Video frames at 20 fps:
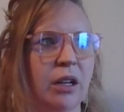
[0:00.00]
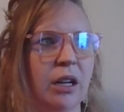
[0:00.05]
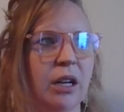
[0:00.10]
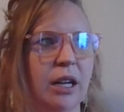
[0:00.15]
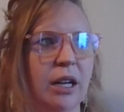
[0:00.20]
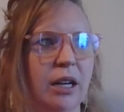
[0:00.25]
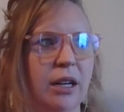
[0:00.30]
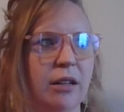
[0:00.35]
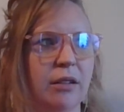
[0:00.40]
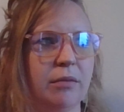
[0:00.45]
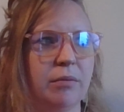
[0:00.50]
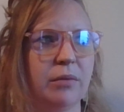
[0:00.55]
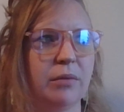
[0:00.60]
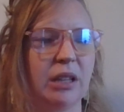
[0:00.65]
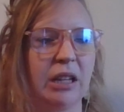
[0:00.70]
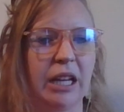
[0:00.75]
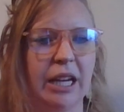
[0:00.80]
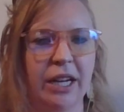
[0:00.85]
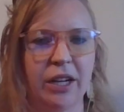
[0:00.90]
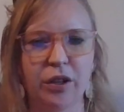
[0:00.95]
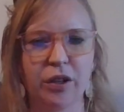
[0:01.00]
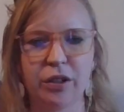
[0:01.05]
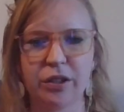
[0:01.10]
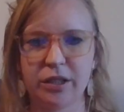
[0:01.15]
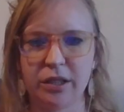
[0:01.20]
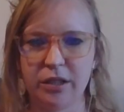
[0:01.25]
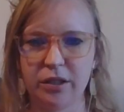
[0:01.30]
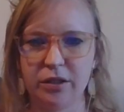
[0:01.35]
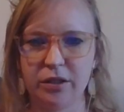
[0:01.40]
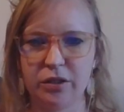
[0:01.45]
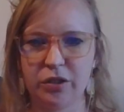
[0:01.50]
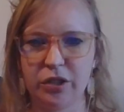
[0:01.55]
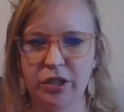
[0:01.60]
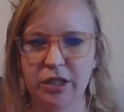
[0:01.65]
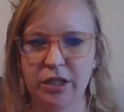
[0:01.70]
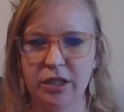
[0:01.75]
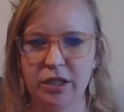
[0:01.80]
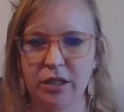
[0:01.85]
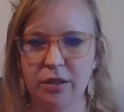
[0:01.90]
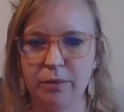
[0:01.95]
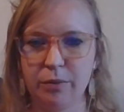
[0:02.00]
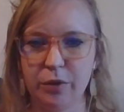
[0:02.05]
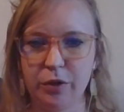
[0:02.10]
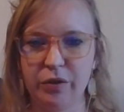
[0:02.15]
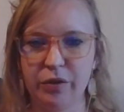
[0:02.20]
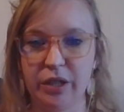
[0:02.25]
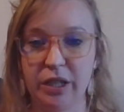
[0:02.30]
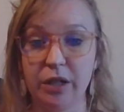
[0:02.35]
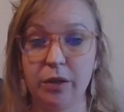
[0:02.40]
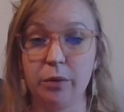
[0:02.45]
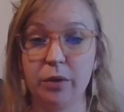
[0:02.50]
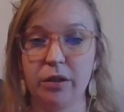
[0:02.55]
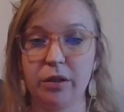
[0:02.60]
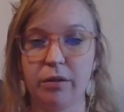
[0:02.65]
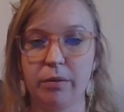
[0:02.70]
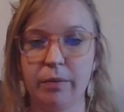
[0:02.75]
um, later years, she ended up moving in with